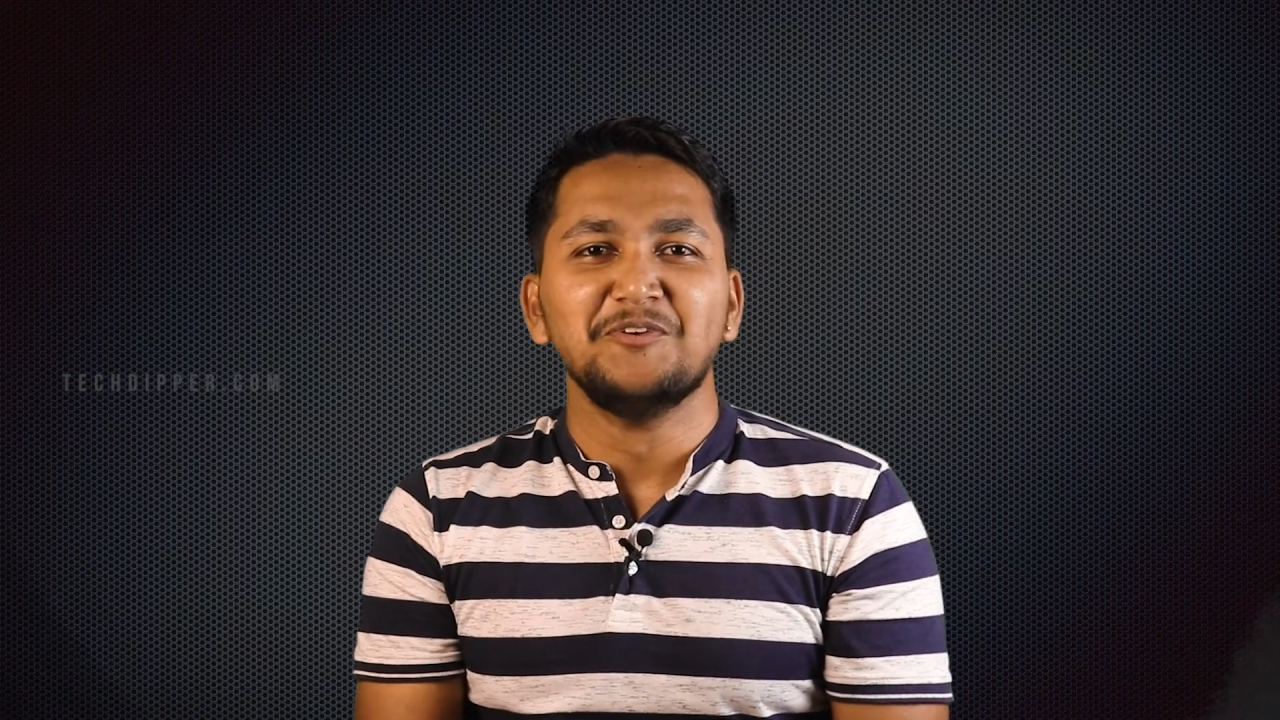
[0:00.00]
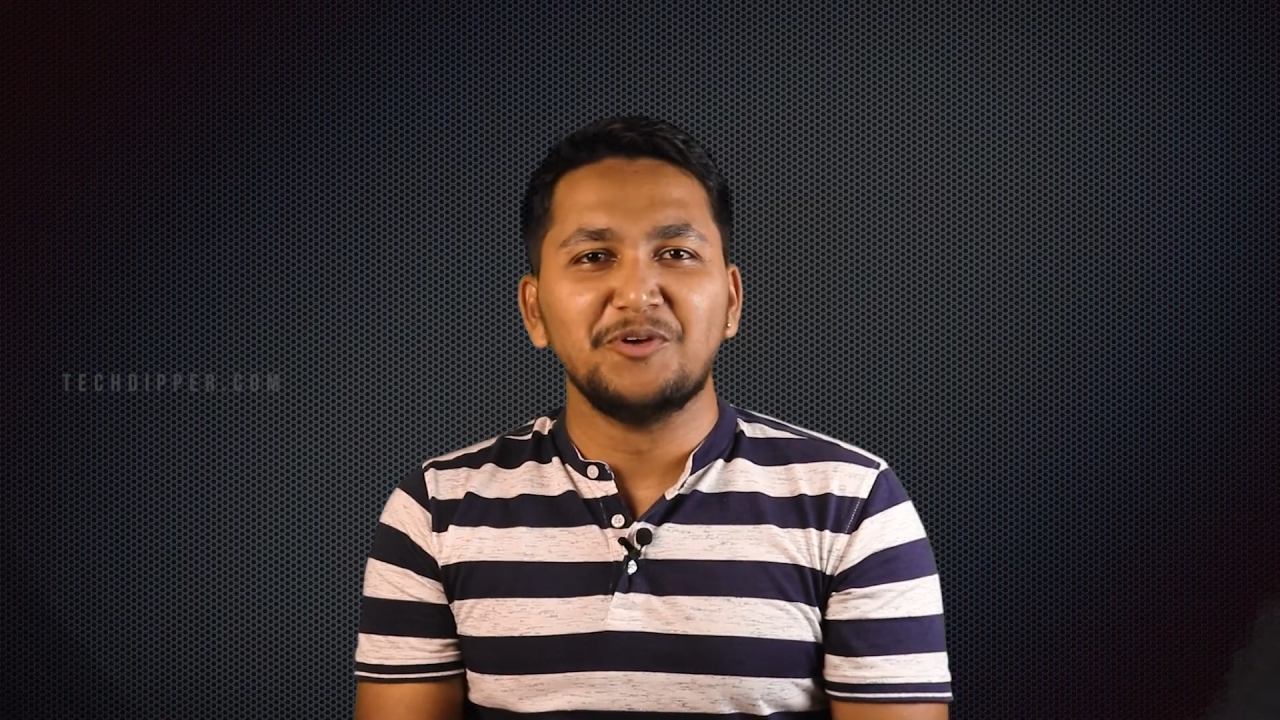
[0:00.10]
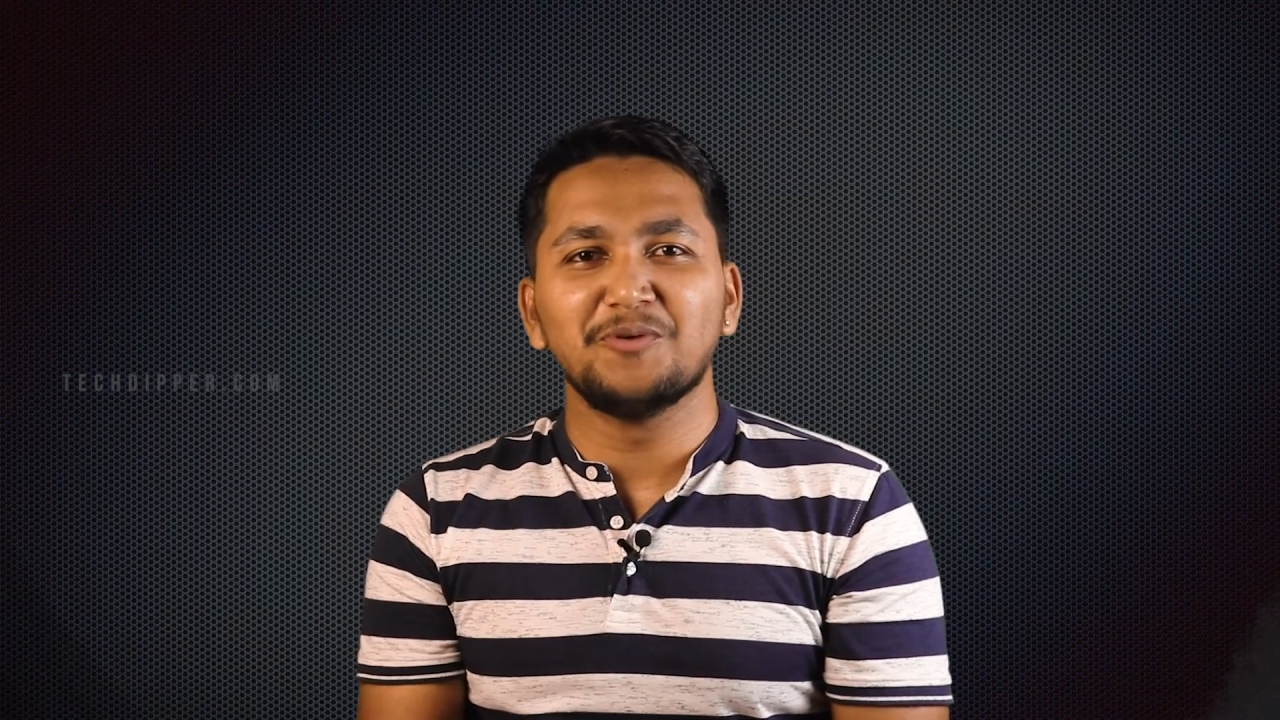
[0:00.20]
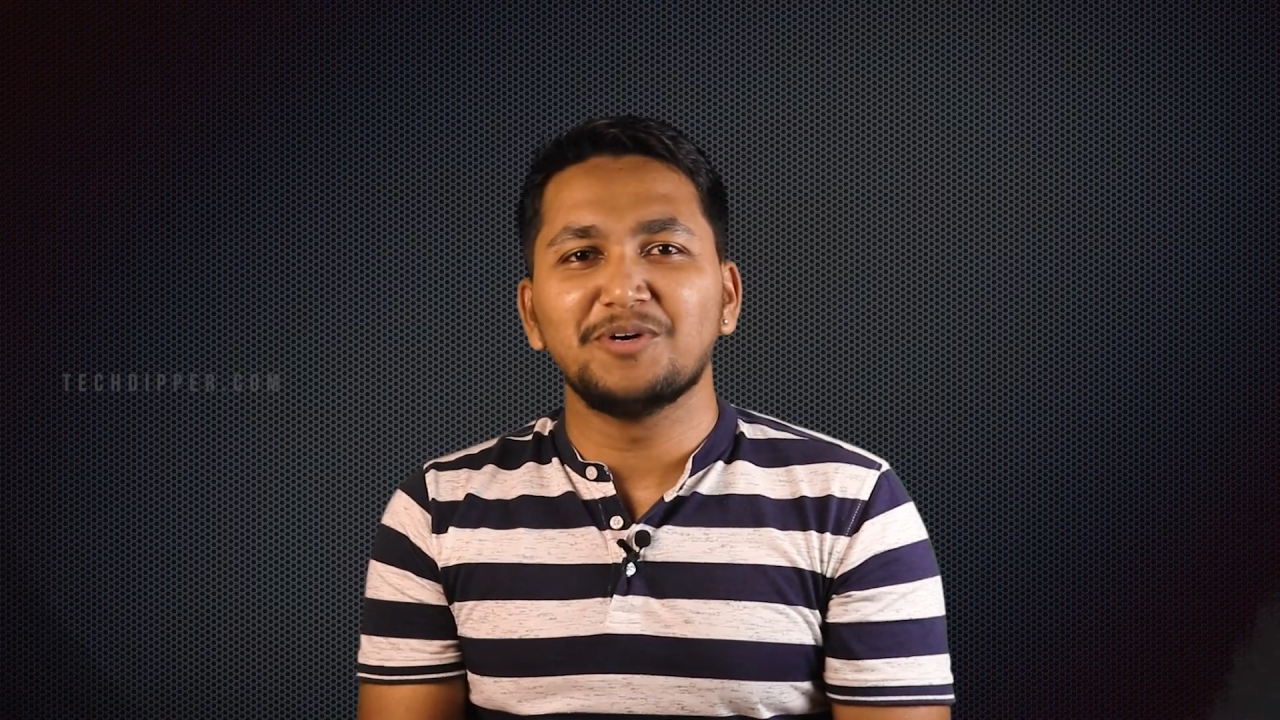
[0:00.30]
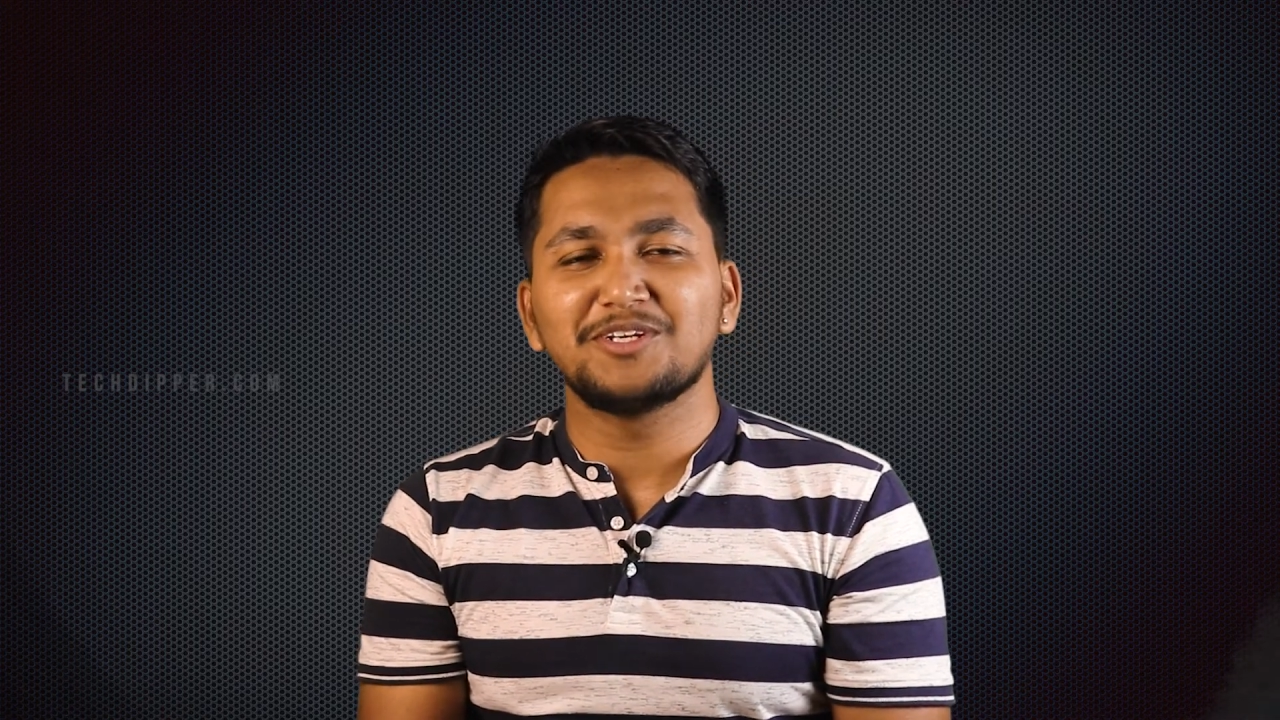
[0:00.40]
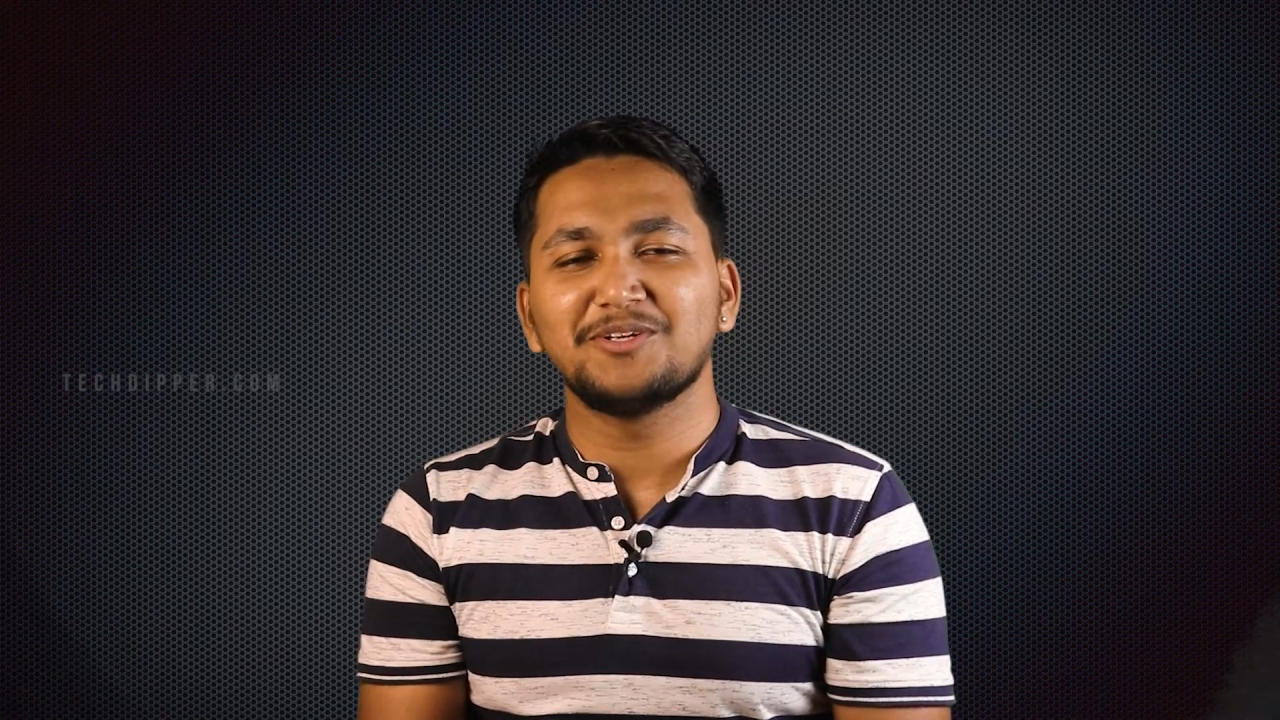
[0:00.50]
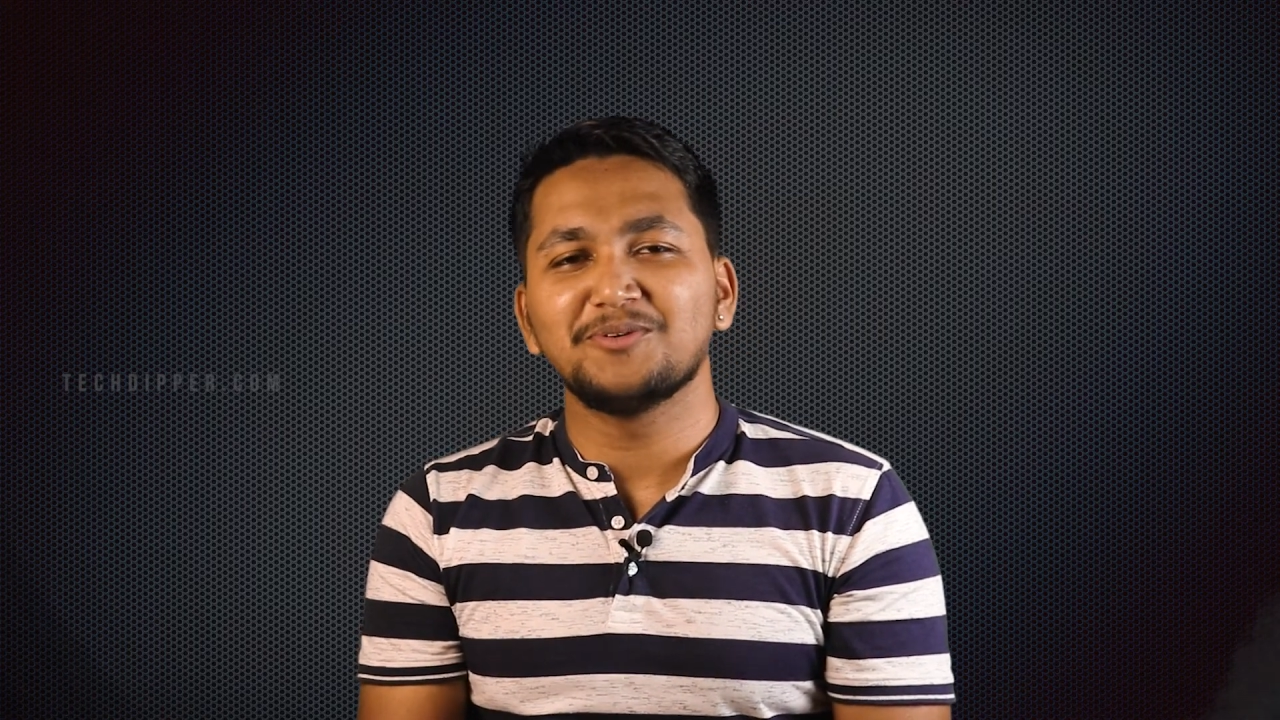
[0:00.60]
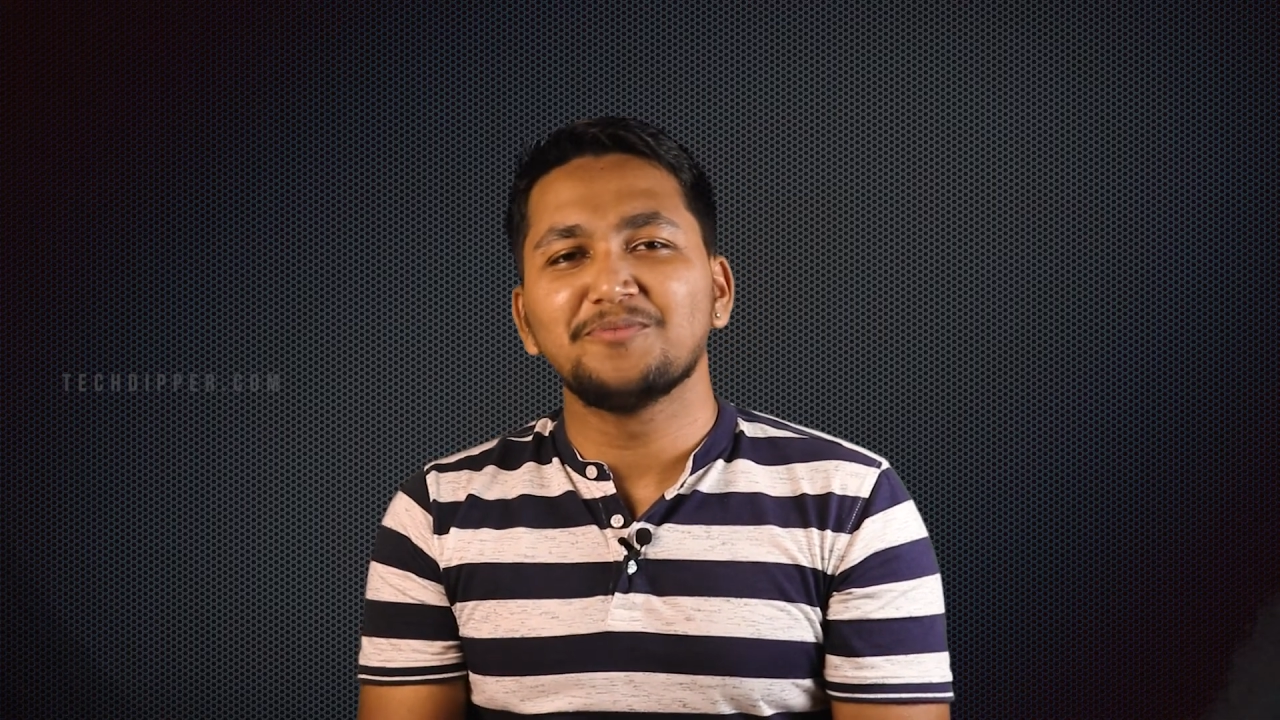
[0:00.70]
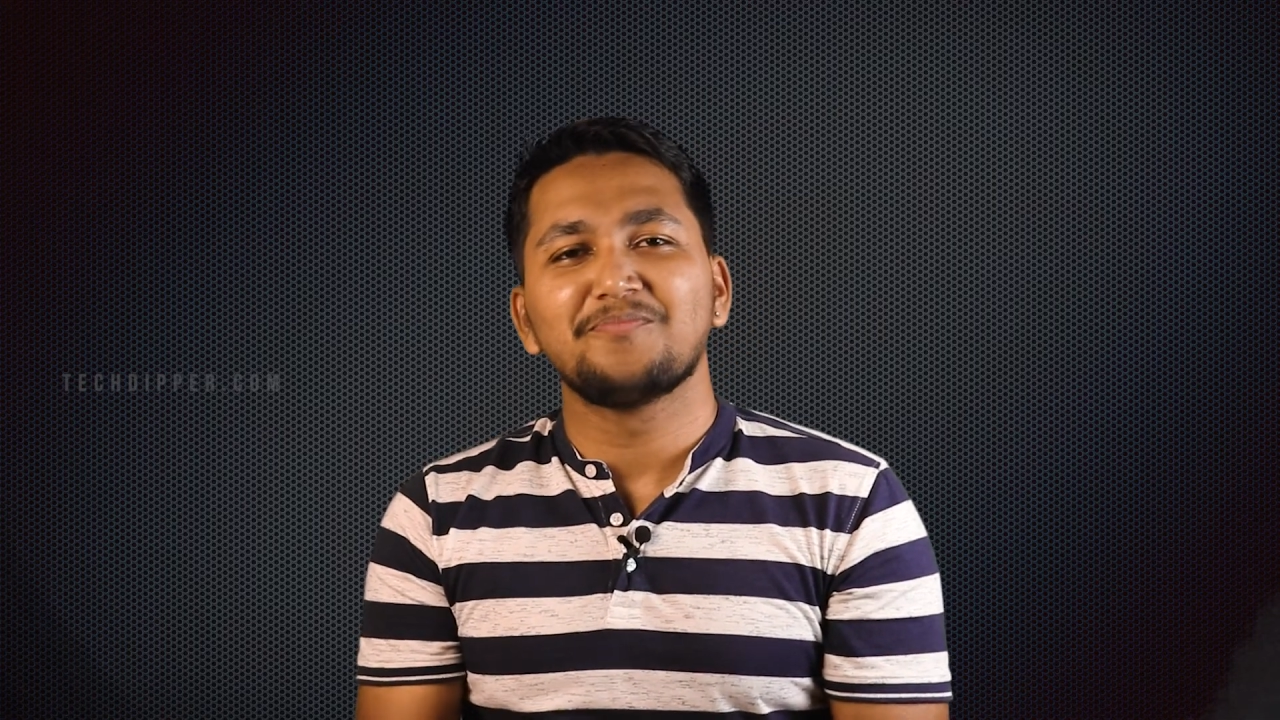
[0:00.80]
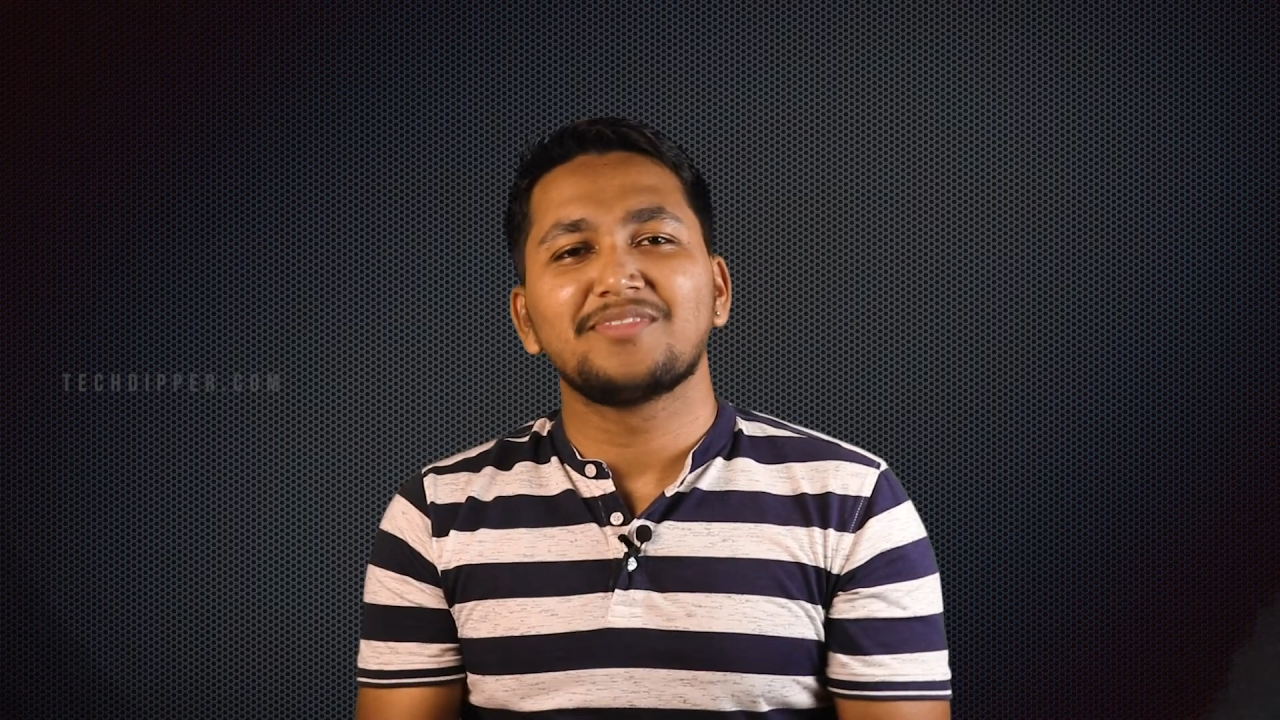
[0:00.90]
you know what to
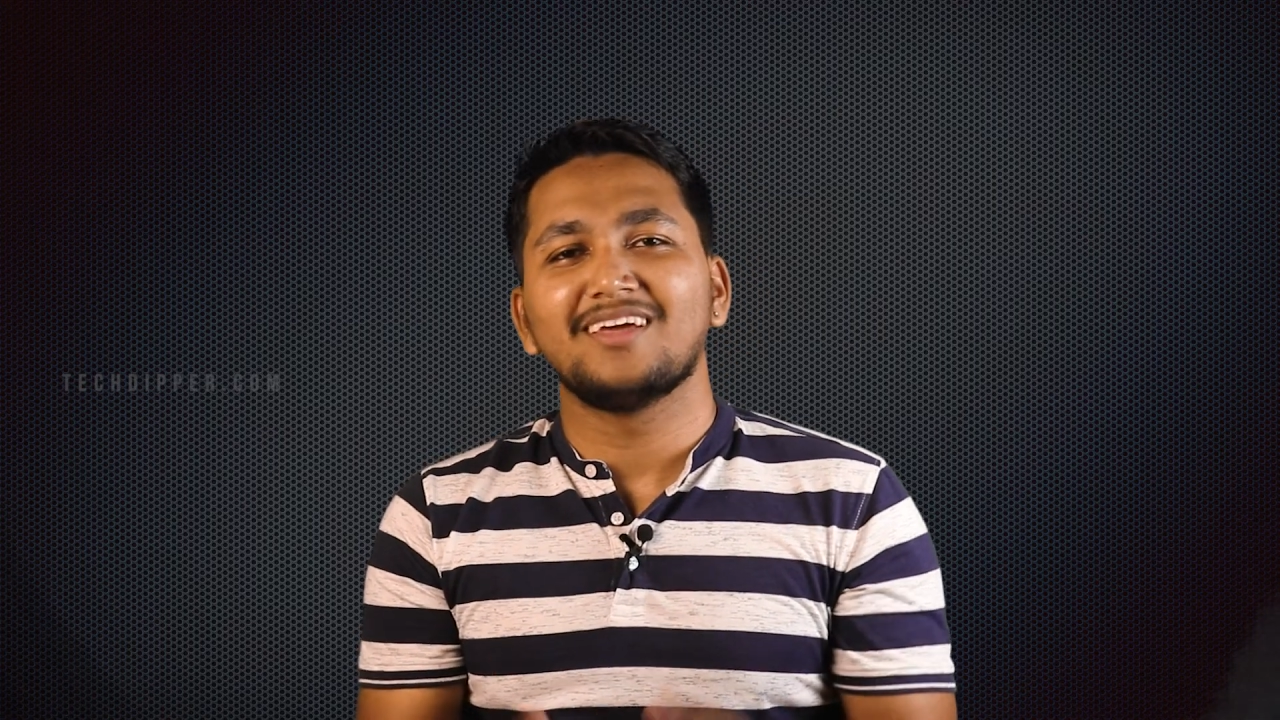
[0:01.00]
do.